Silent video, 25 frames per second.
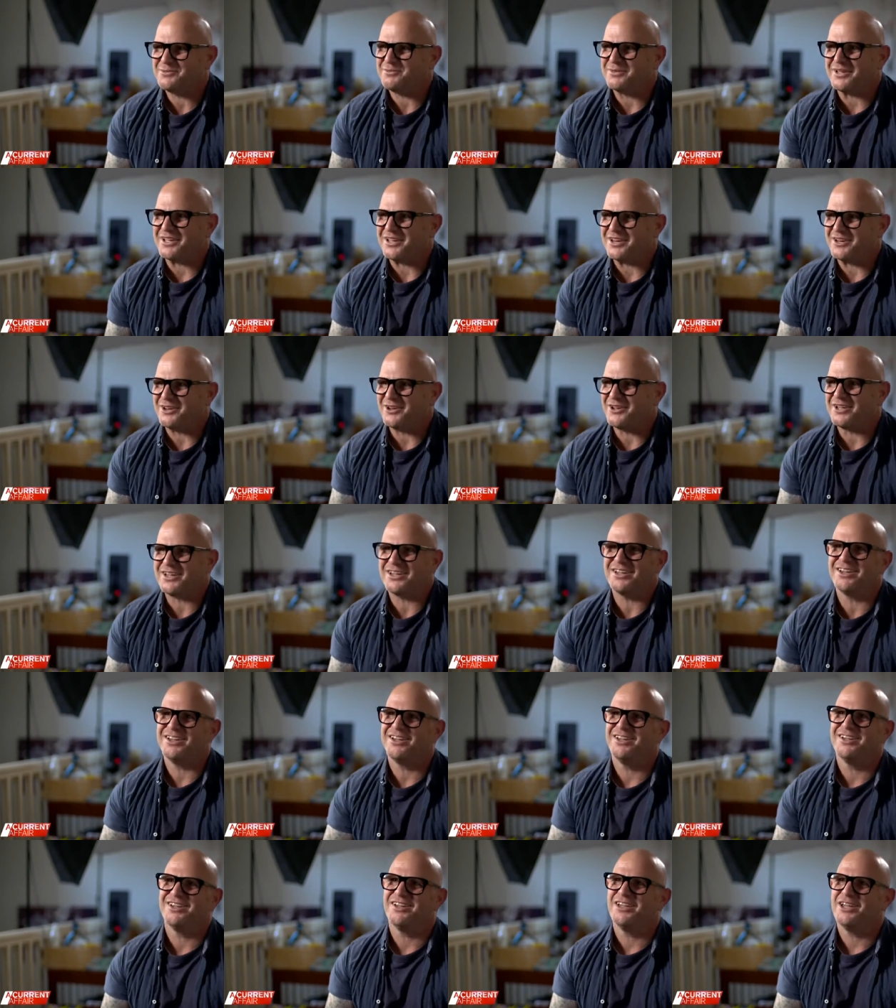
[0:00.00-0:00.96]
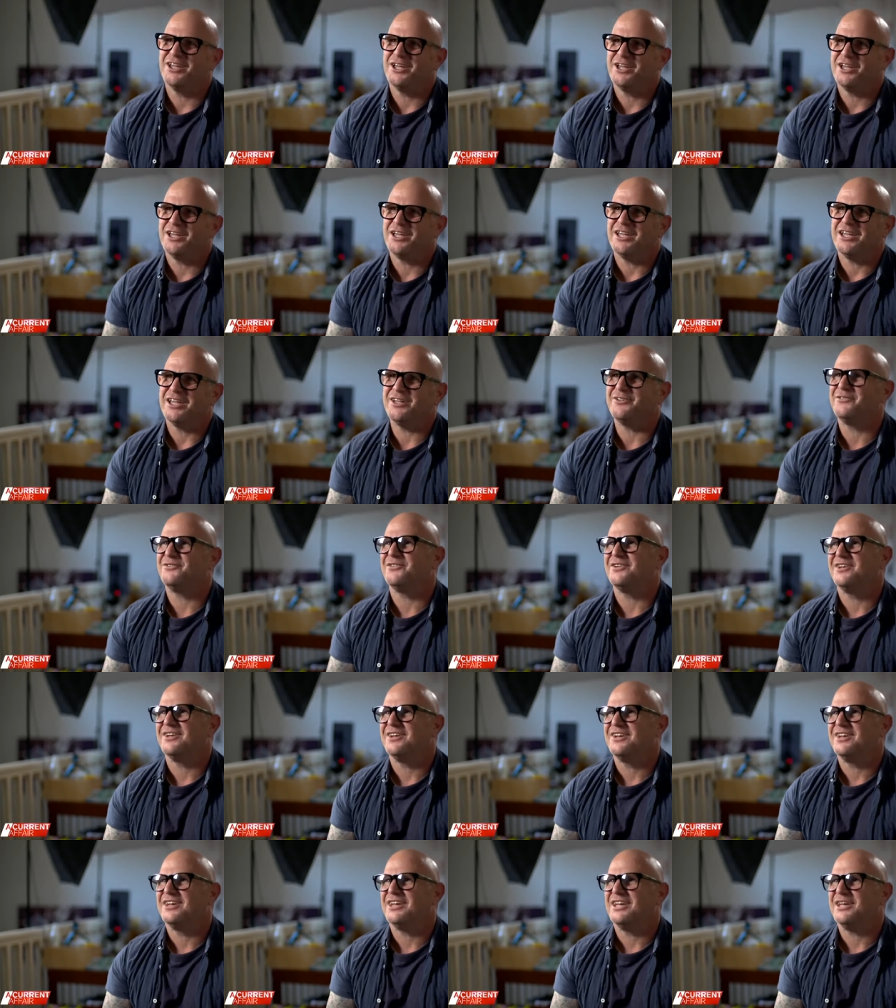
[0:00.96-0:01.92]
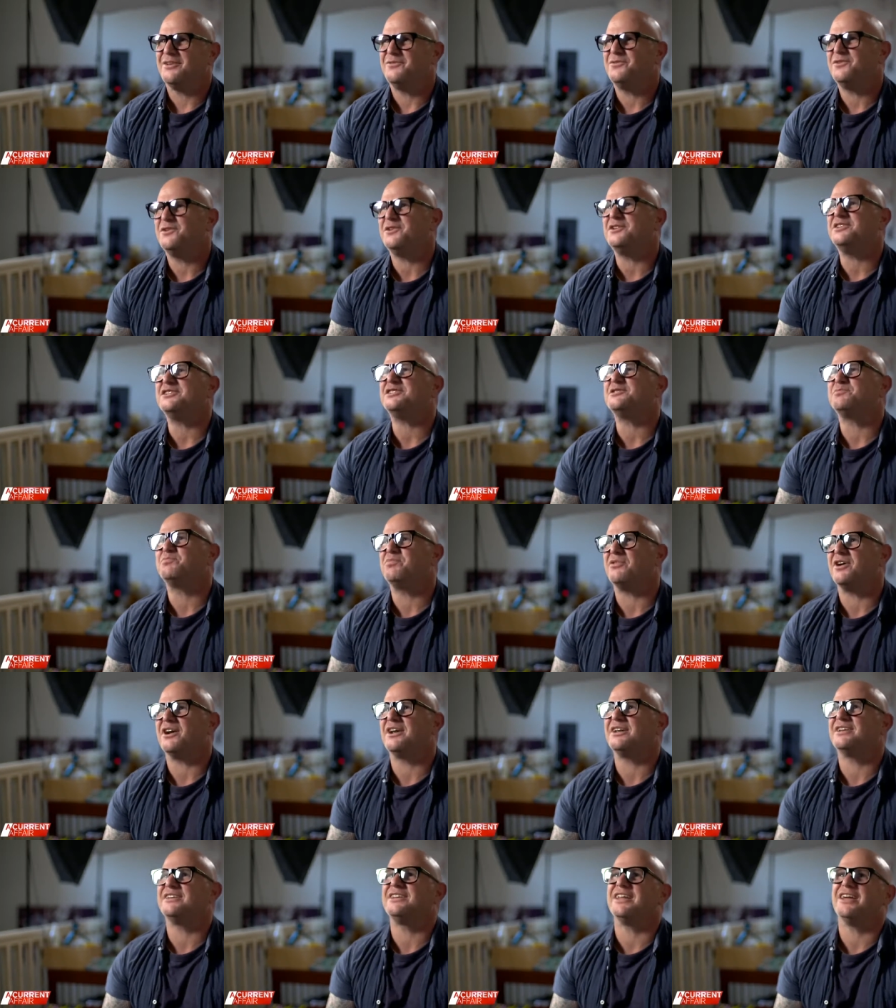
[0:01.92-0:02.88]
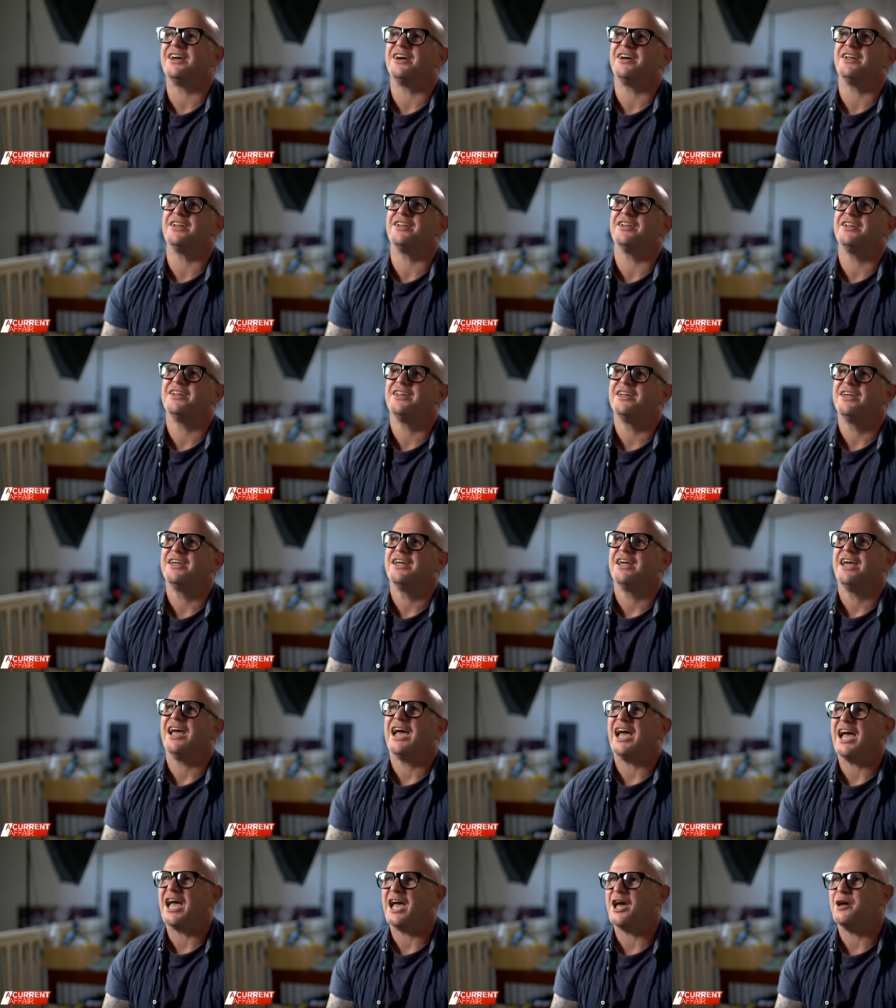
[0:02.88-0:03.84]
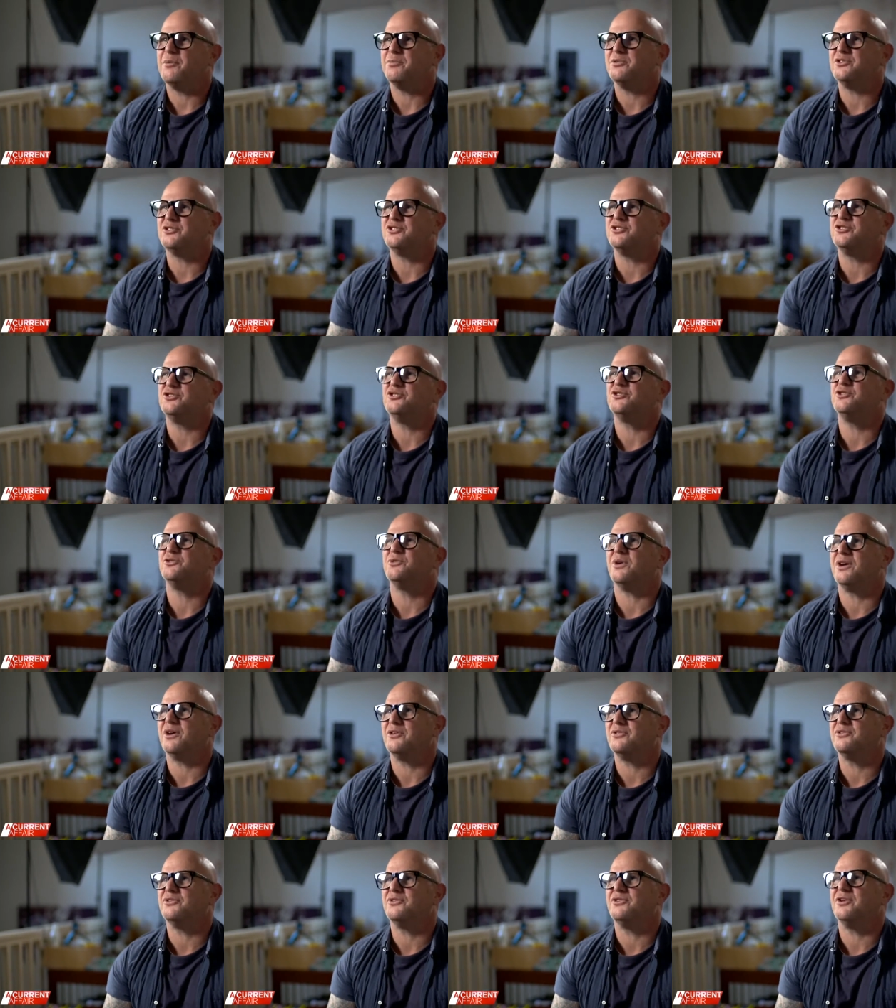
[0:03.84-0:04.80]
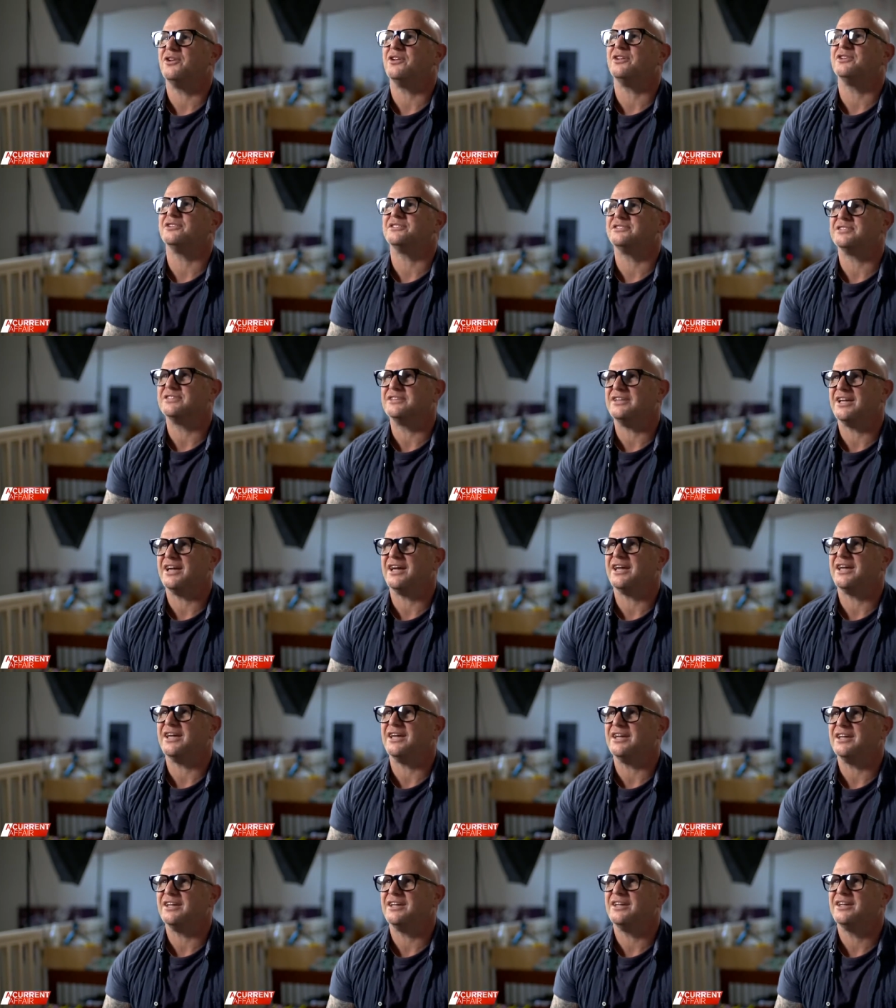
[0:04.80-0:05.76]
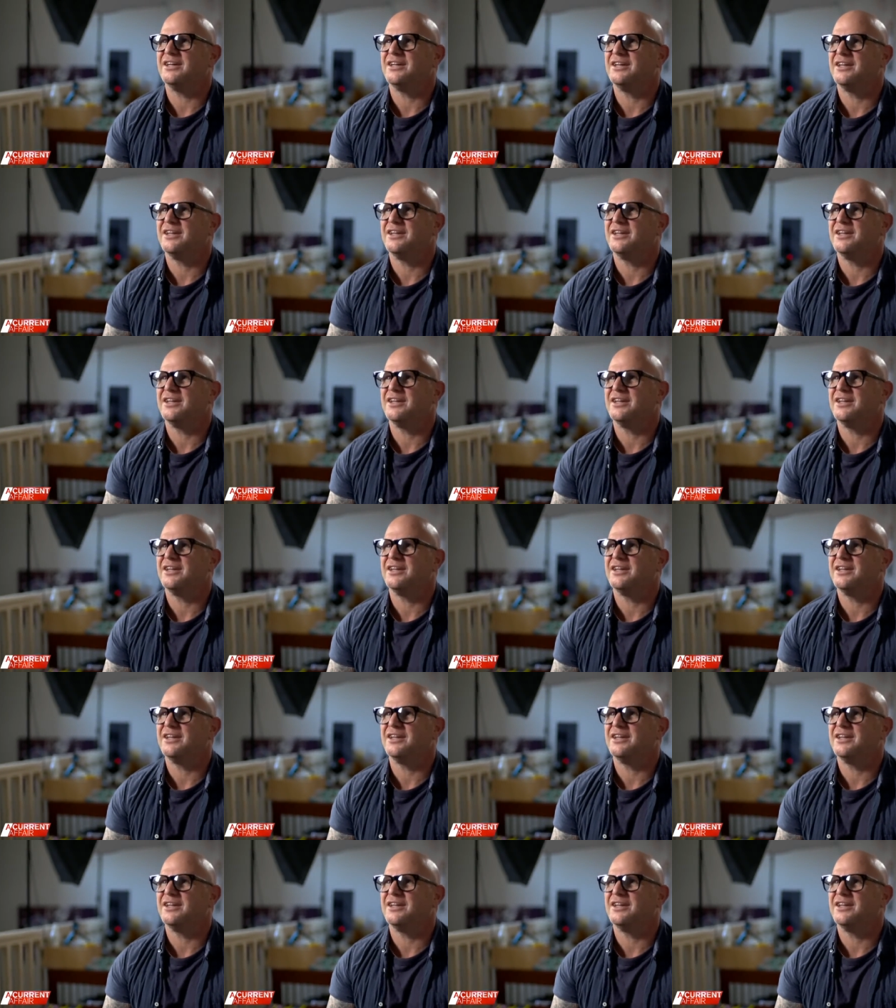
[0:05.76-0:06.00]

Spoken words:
to be. Like, if you just break down a habit to $200 a day,